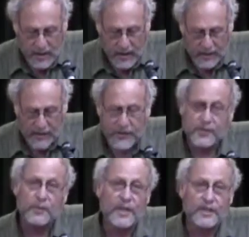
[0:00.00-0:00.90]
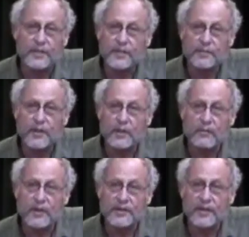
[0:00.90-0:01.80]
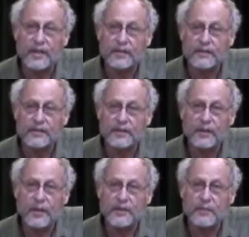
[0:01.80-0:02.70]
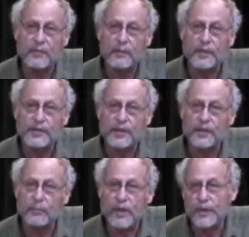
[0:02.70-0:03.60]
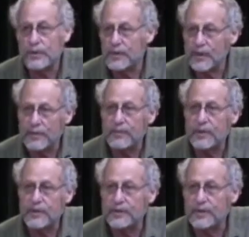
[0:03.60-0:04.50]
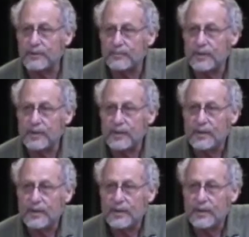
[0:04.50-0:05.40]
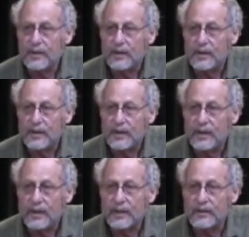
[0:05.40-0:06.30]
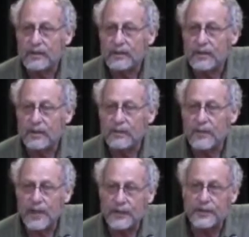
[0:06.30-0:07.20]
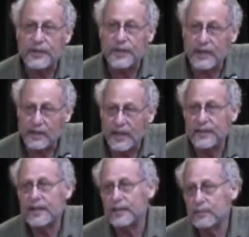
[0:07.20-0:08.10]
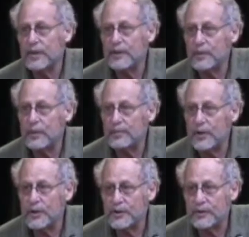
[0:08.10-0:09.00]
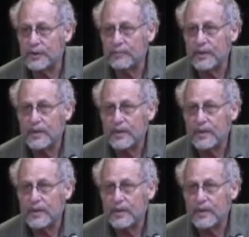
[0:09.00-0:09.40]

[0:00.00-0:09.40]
And the situation in this poem was that Lucille always remembers that her mother would write poetry. And her father did not like that her mother wrote poetry.